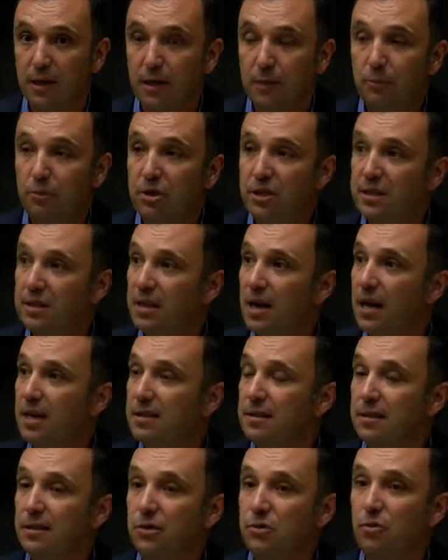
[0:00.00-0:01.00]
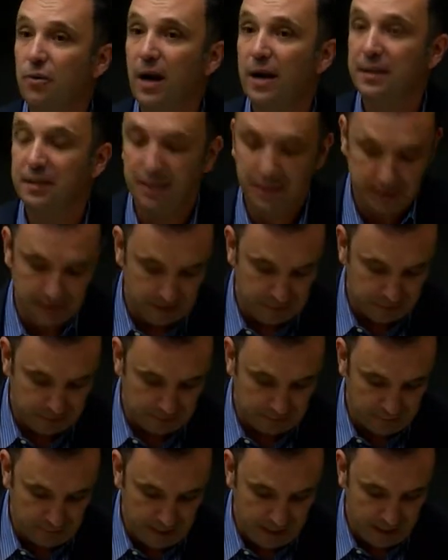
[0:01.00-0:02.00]
precisely to
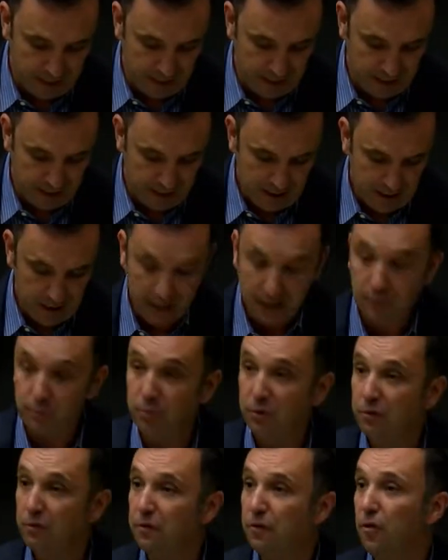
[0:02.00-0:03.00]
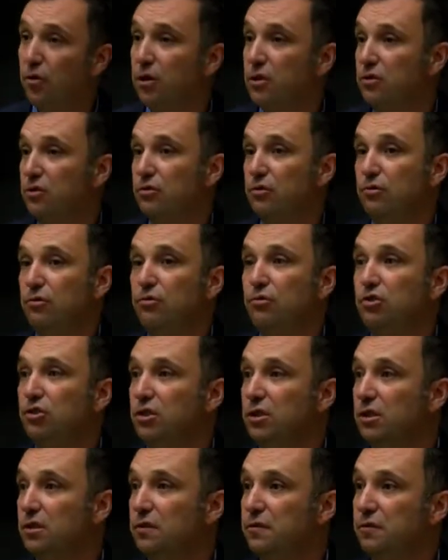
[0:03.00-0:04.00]
identify and put forward
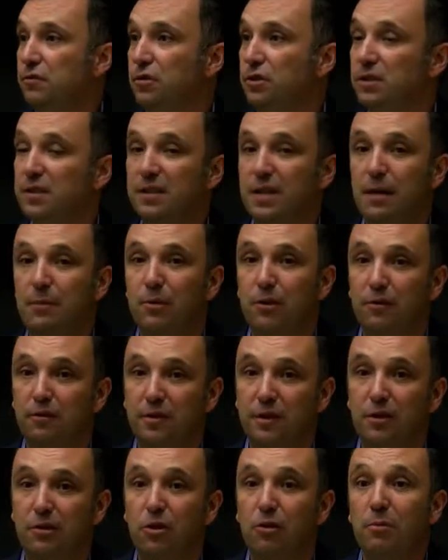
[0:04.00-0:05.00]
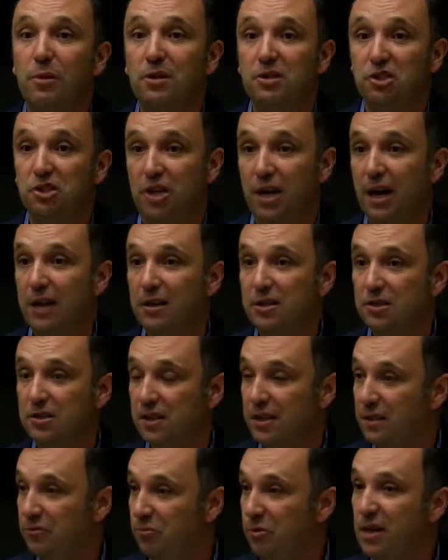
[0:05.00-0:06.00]
solutions for some of the global challenges
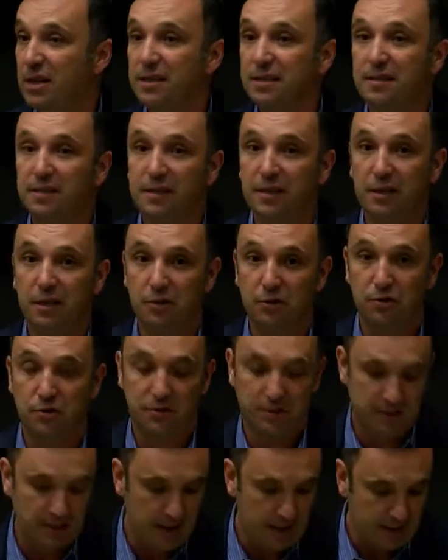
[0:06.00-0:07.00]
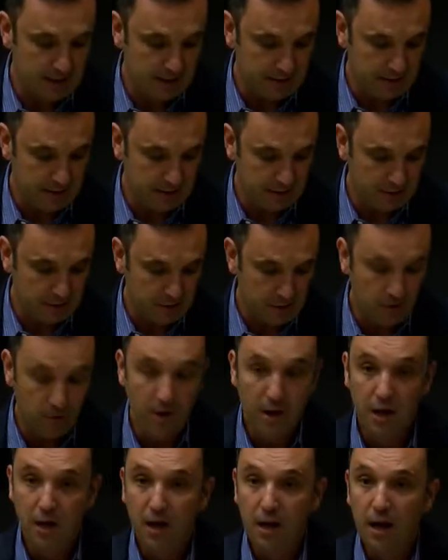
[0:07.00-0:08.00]
that we are seeing in society. And so,
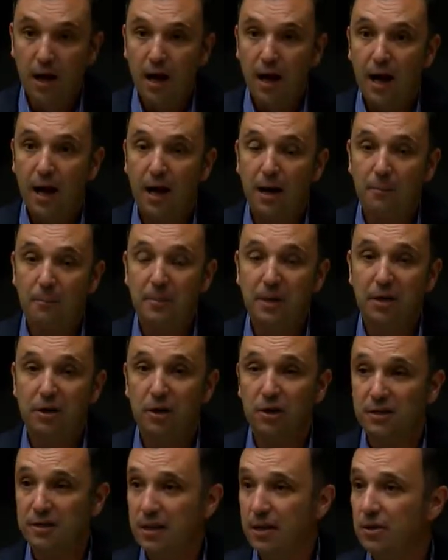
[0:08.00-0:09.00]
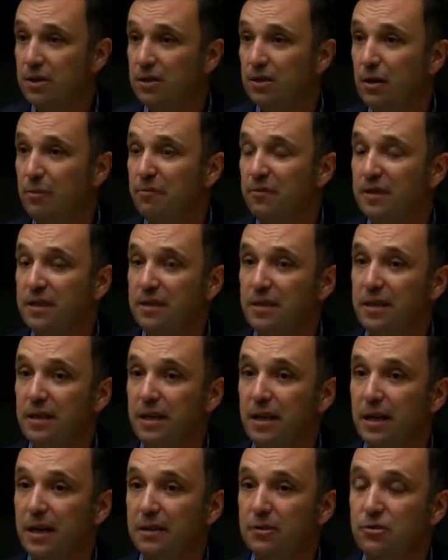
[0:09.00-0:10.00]
uh, because there is
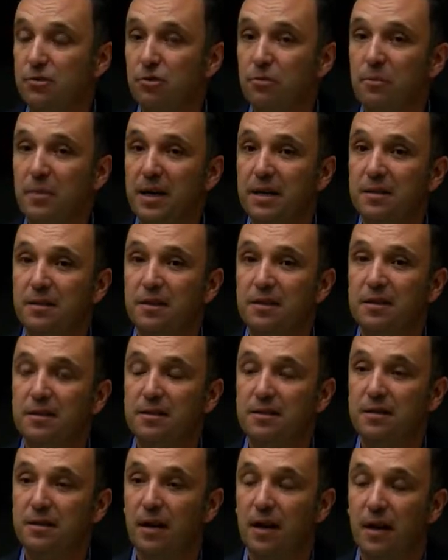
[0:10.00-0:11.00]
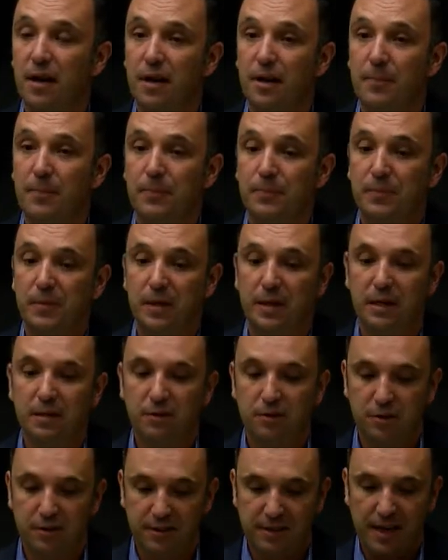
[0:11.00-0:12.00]
obviously a tremendous um,
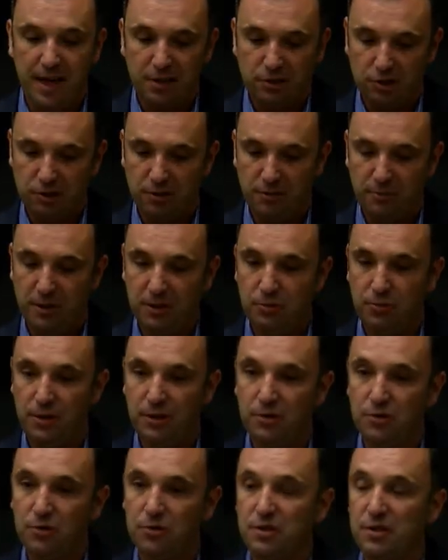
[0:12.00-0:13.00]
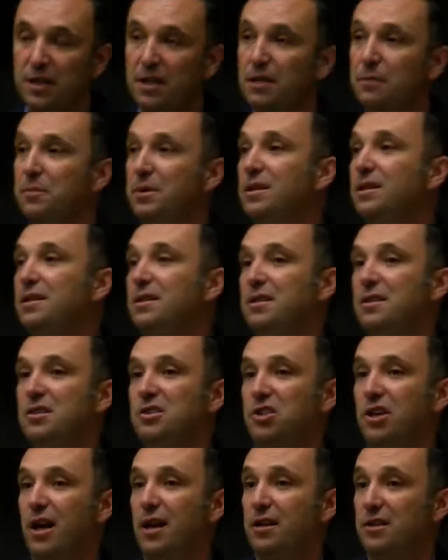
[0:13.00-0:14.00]
intersection between sustainability
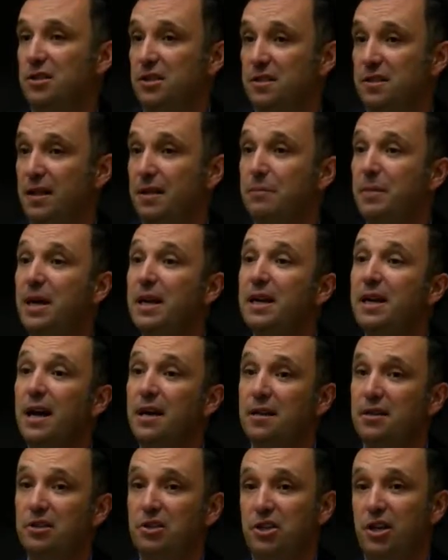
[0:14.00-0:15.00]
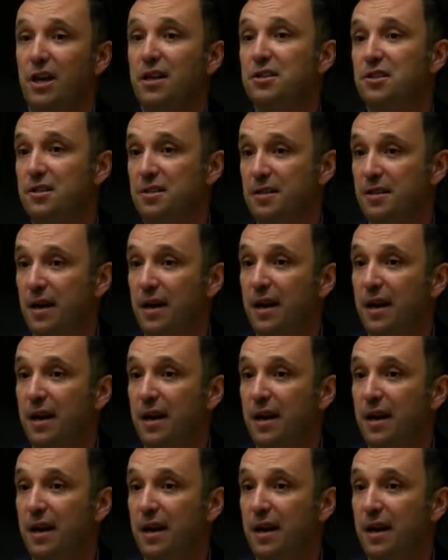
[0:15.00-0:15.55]
challenges and many other challenges that